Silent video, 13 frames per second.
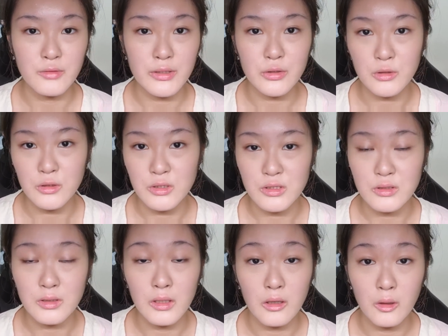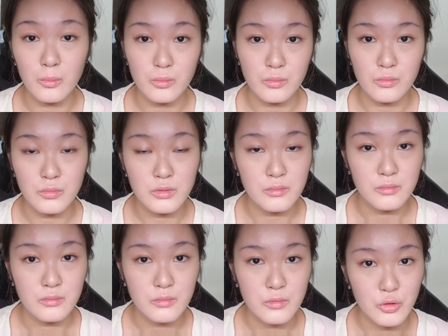regular
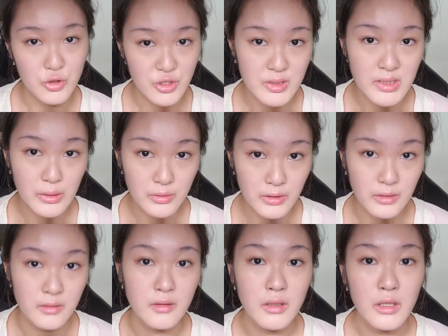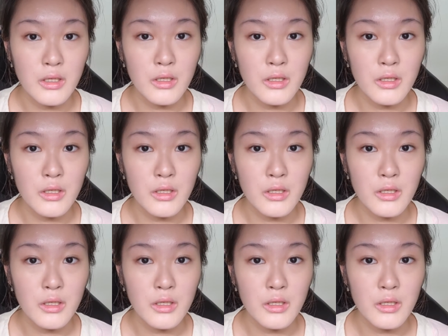cushions out there.